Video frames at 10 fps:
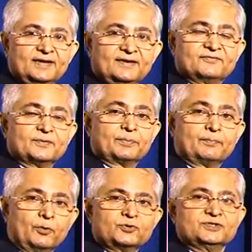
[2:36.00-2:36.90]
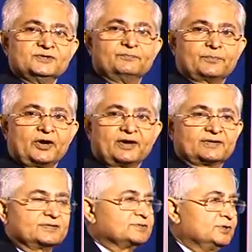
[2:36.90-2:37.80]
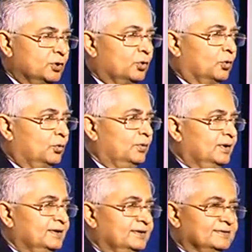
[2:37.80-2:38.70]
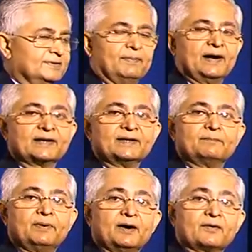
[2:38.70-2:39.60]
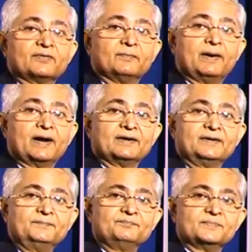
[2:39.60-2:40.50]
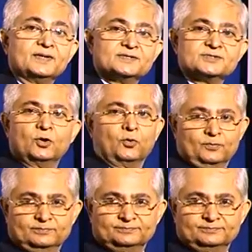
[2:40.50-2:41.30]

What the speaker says: If the proportion of product is low, the bargaining power of the buyer is low.